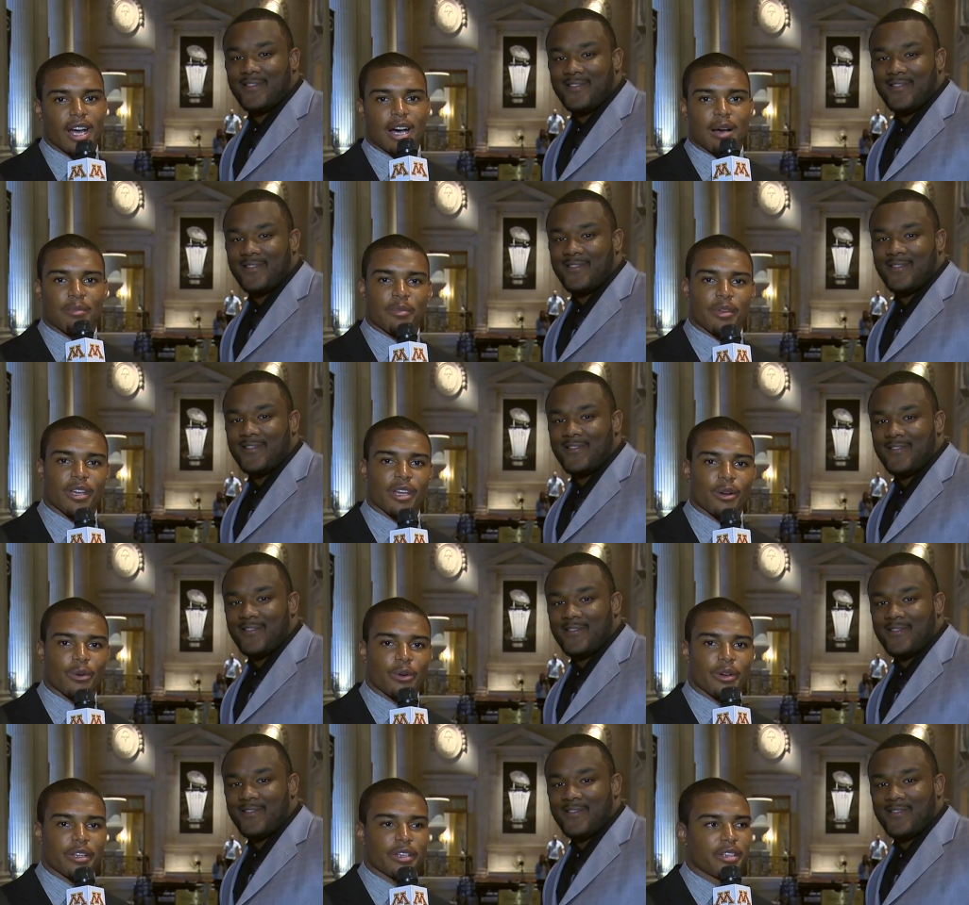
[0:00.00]
Speaker 1: I'm here
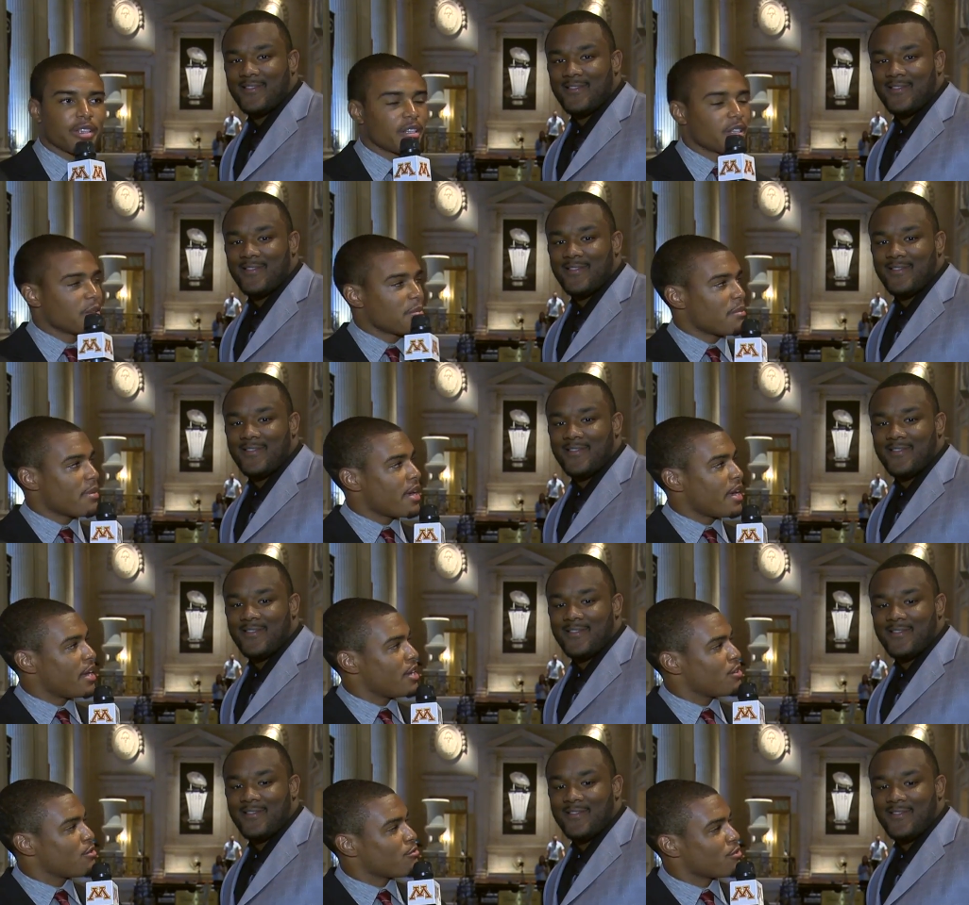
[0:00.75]
with the
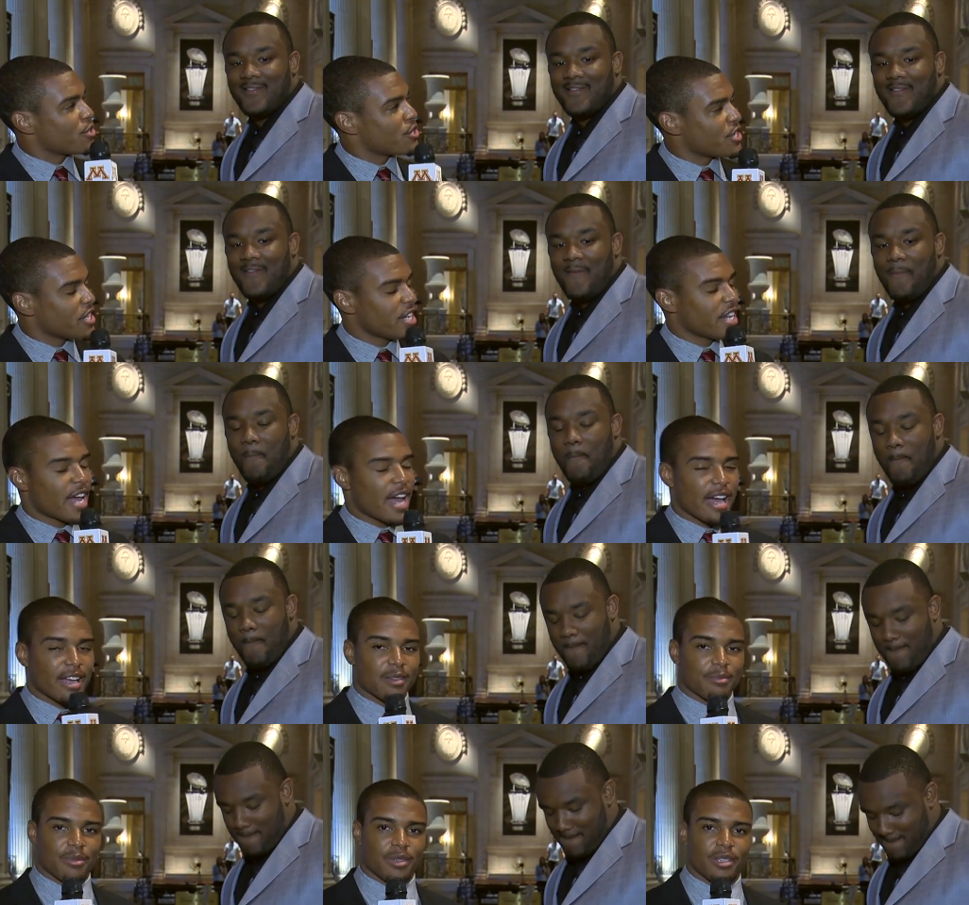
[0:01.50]
man, Ra'Shede
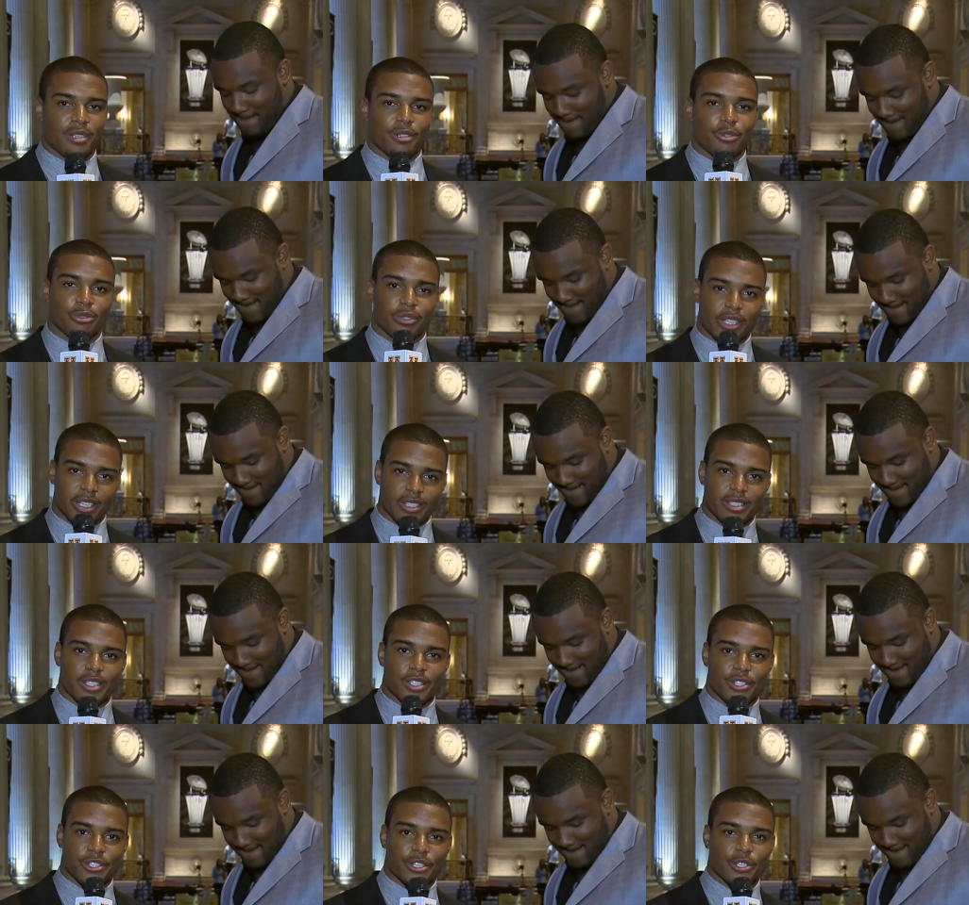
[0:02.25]
Hageman, who thinks he's